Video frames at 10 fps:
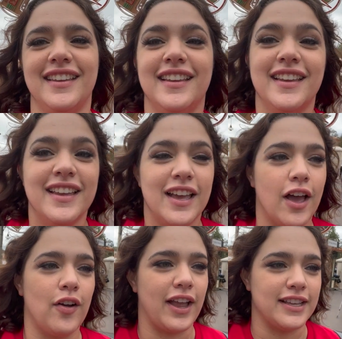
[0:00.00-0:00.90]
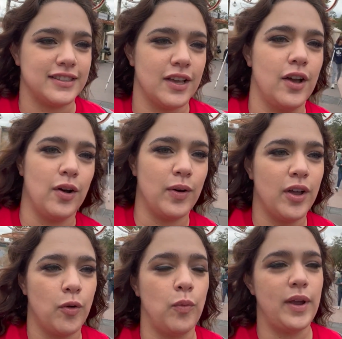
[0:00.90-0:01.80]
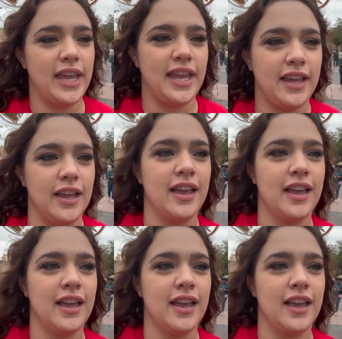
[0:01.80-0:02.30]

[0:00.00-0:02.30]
Yeah. Okay, so we